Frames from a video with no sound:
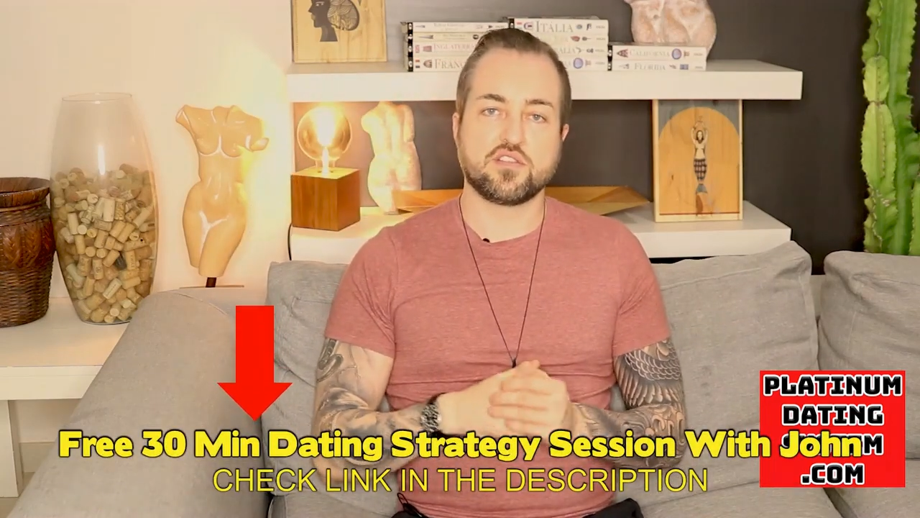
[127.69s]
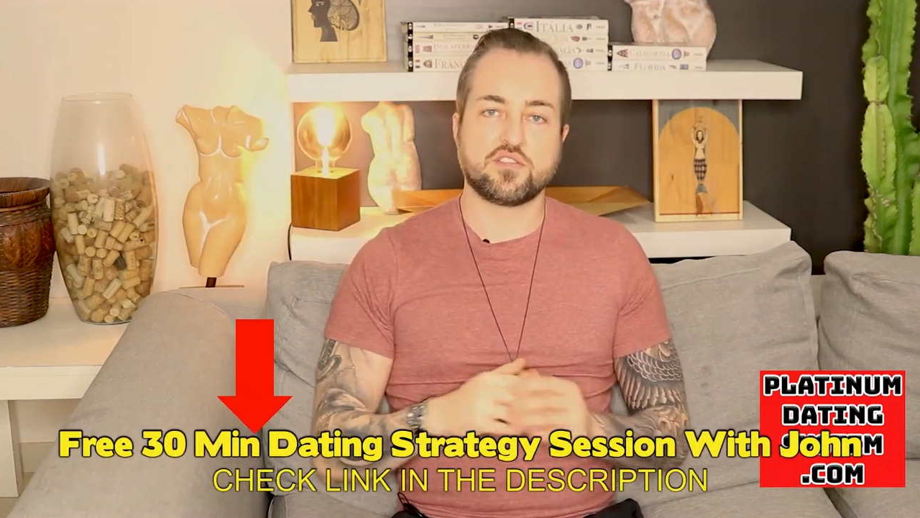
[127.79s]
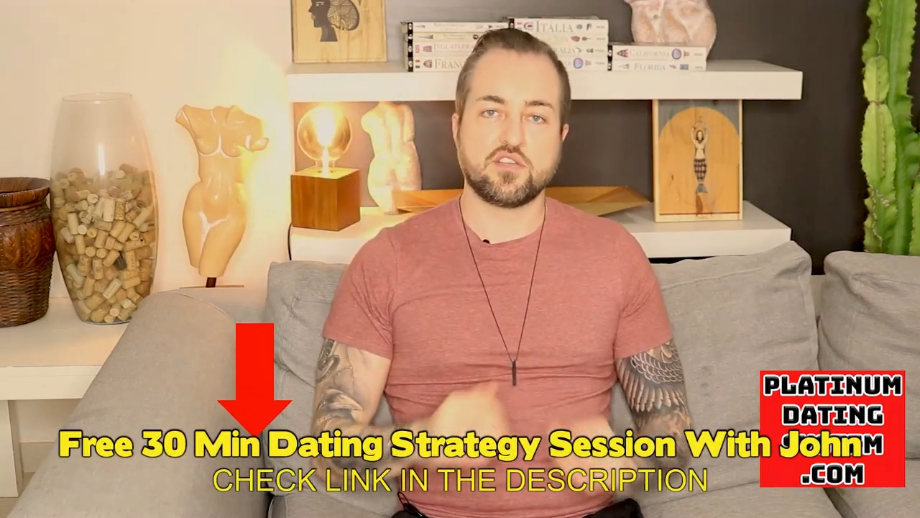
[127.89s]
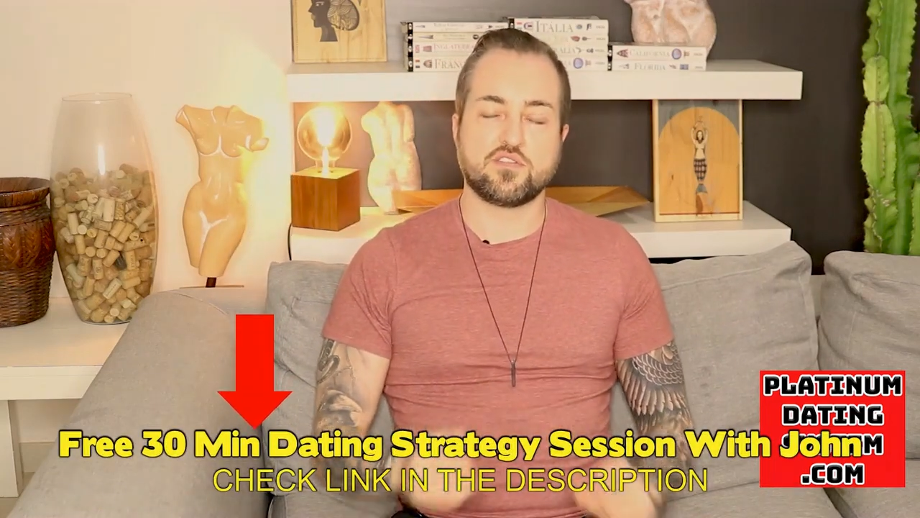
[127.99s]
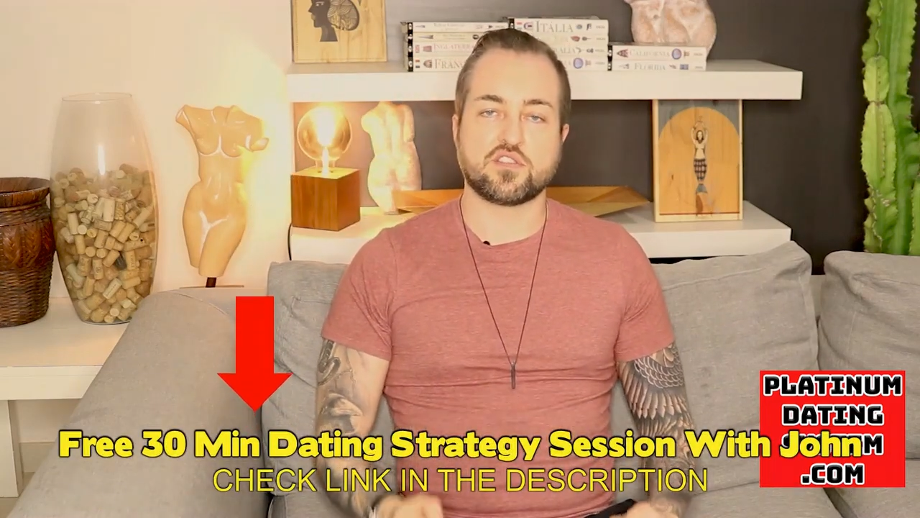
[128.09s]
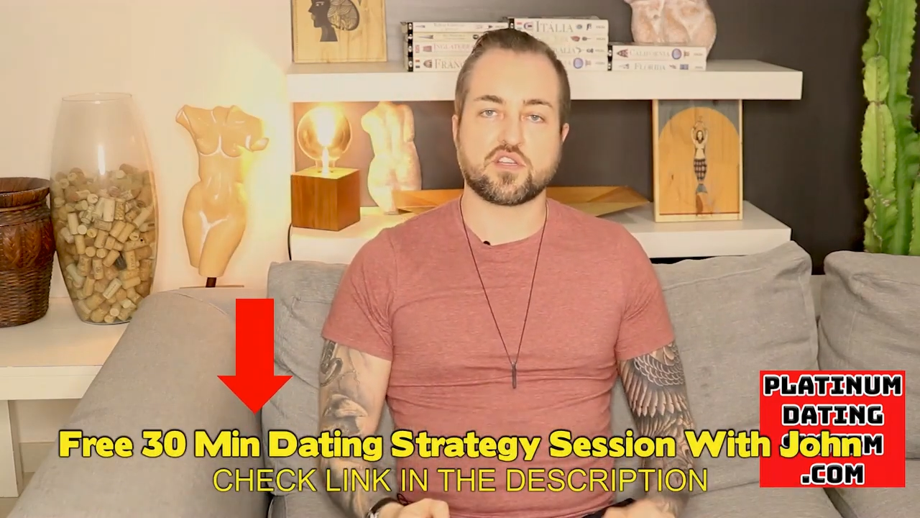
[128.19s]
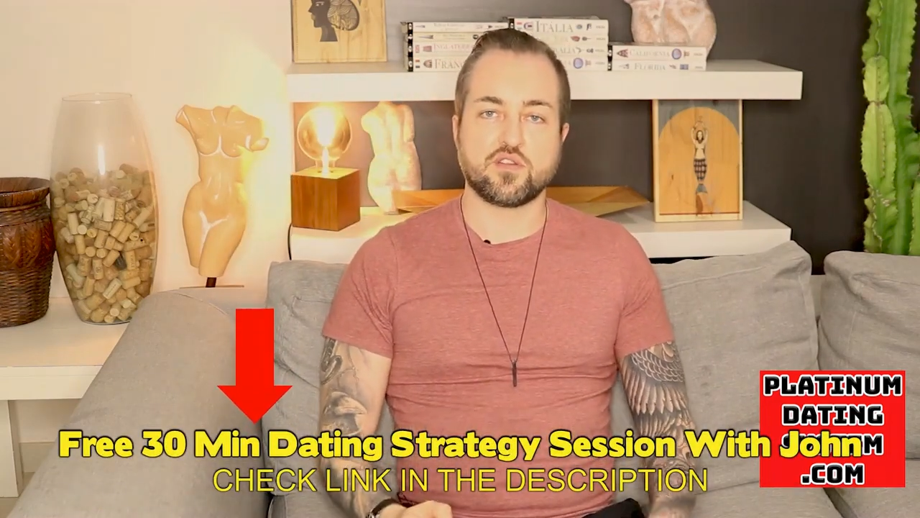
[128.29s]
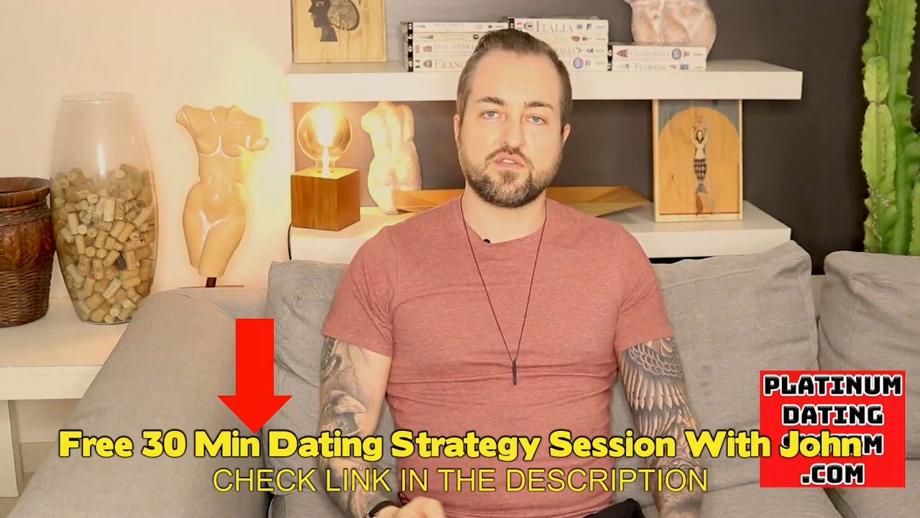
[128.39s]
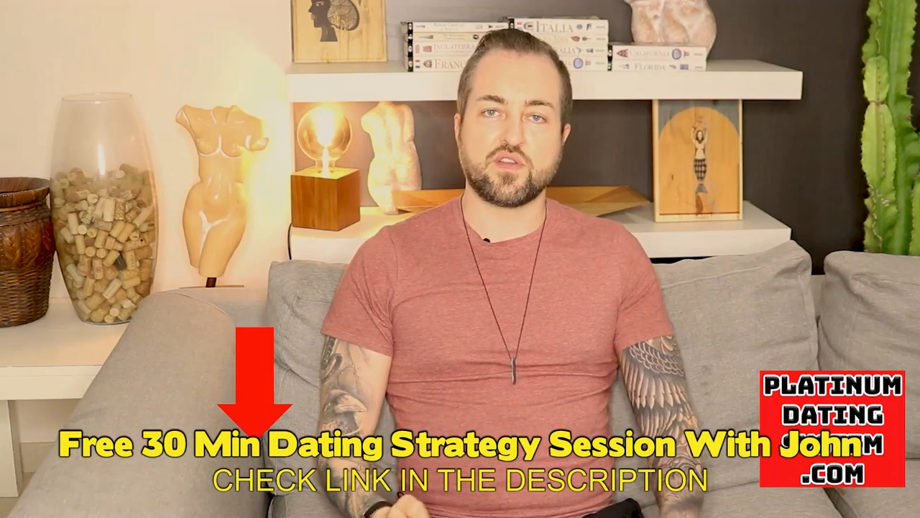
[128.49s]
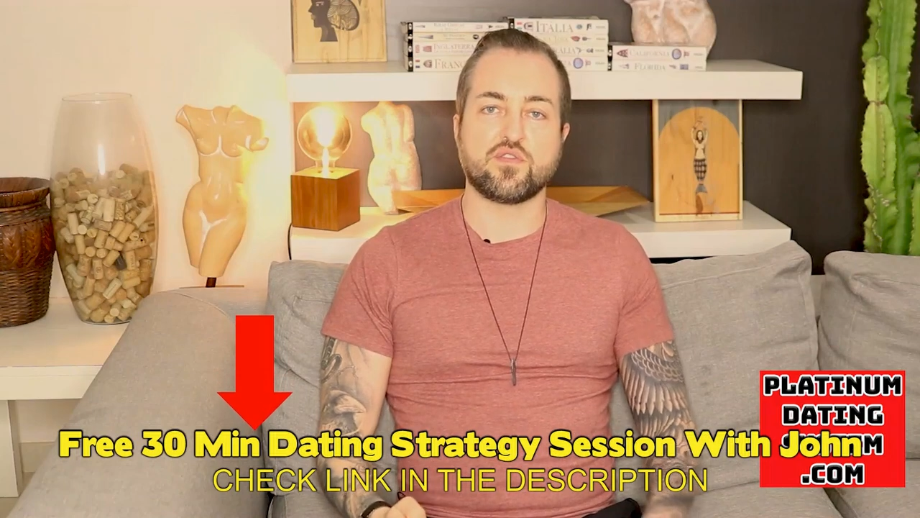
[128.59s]
and see if it's a
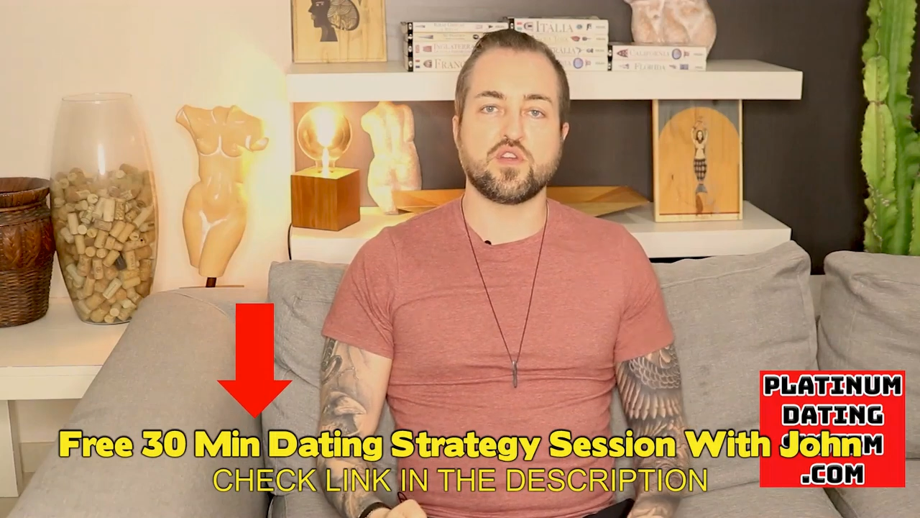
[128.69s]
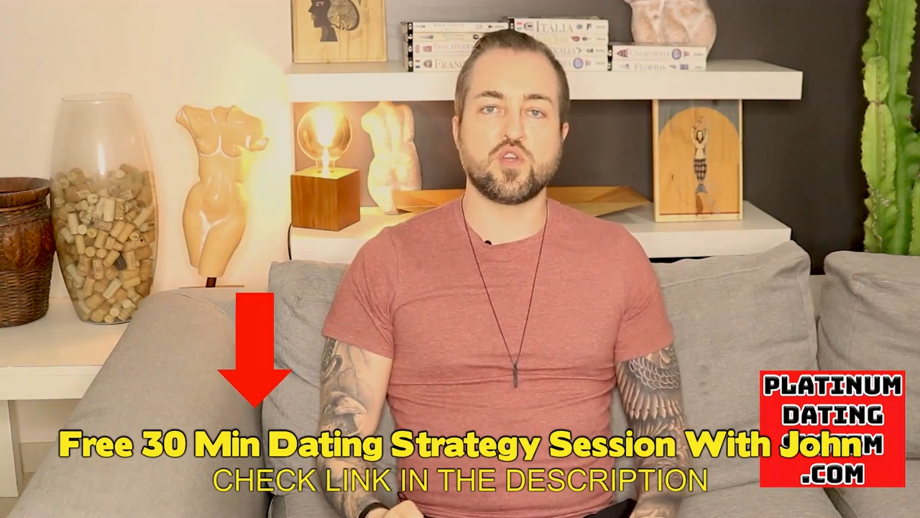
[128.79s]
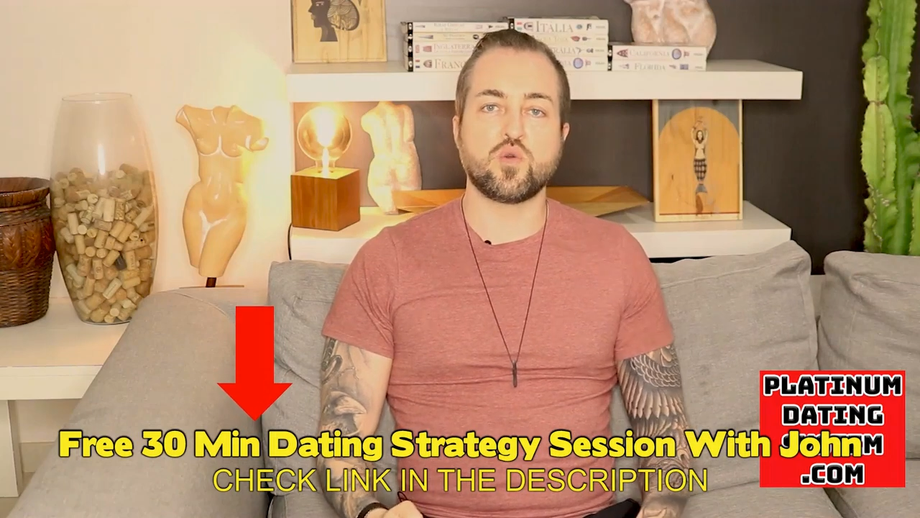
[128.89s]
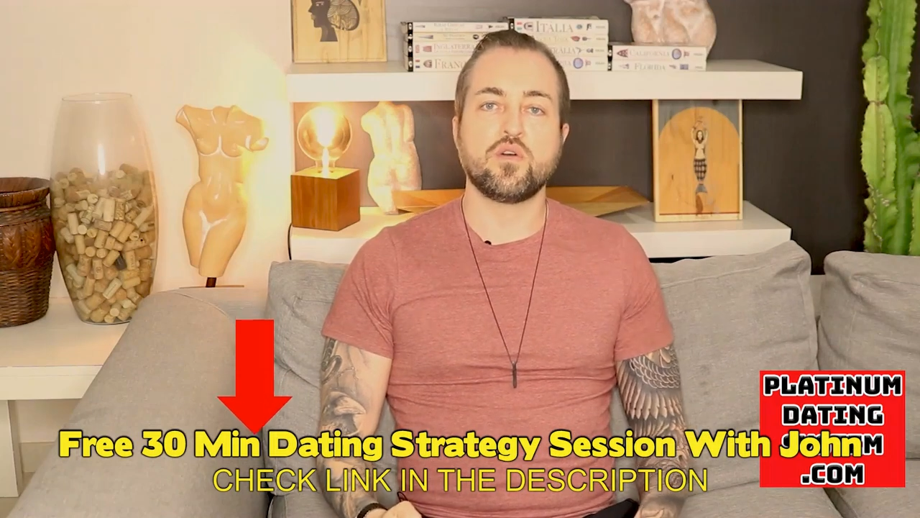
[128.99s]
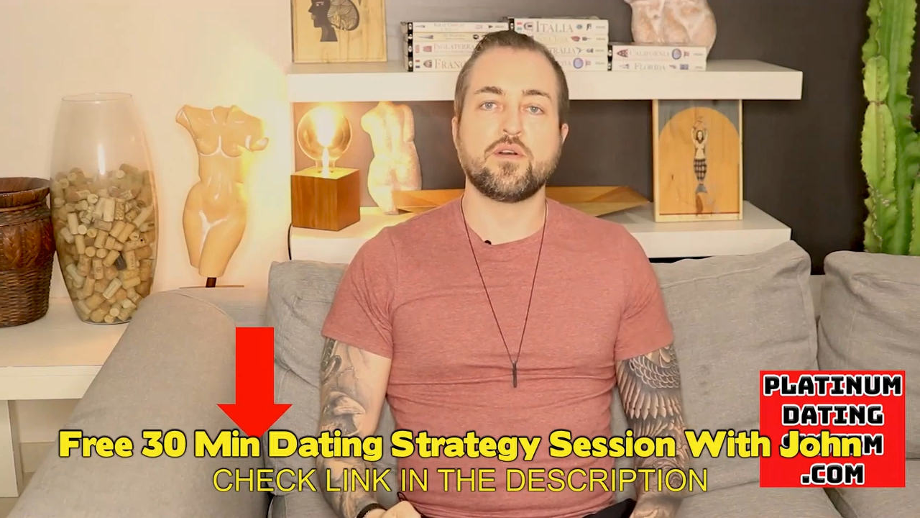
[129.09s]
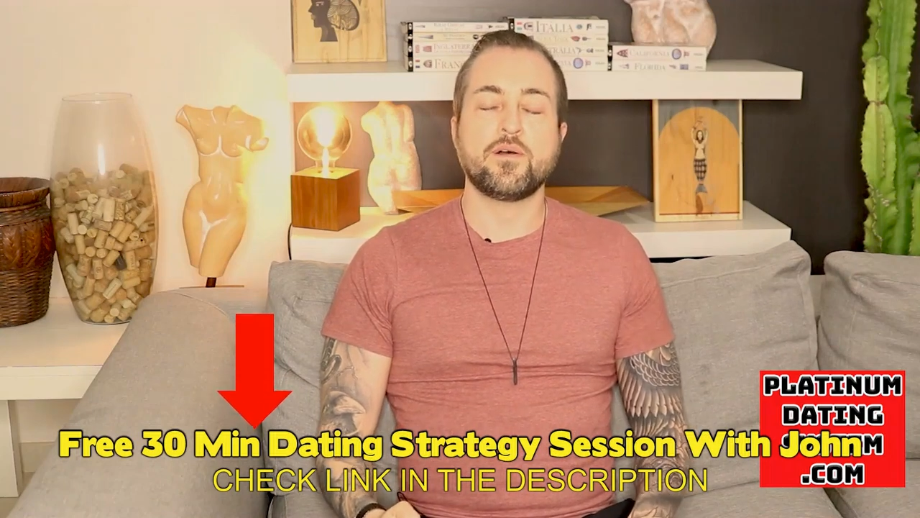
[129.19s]
good fit for you.